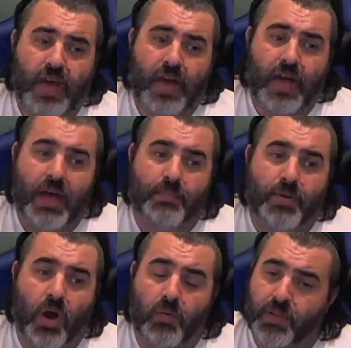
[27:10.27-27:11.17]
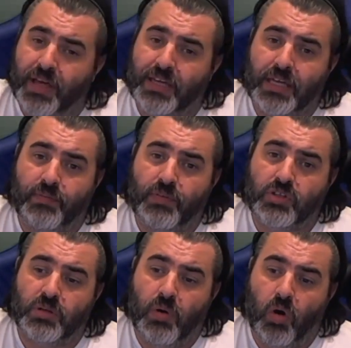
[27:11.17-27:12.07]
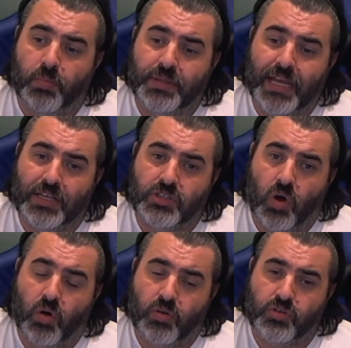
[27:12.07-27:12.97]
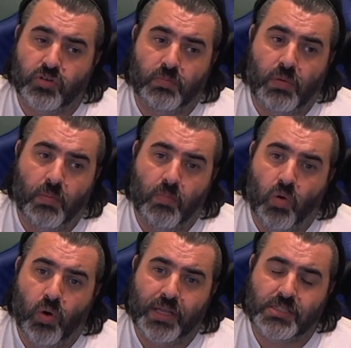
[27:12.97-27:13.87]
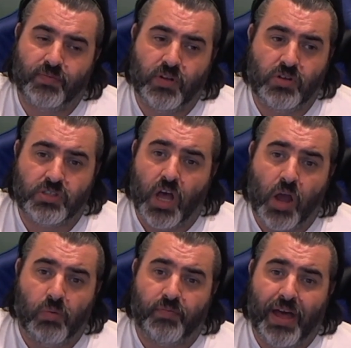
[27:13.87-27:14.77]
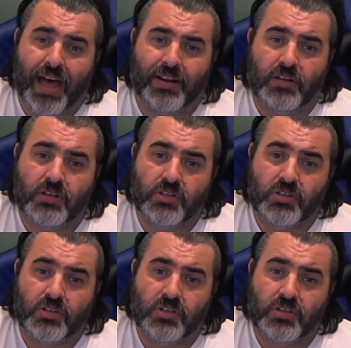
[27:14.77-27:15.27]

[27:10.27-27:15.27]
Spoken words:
And hopefully I can give you some updates on some more interviews that I would have had.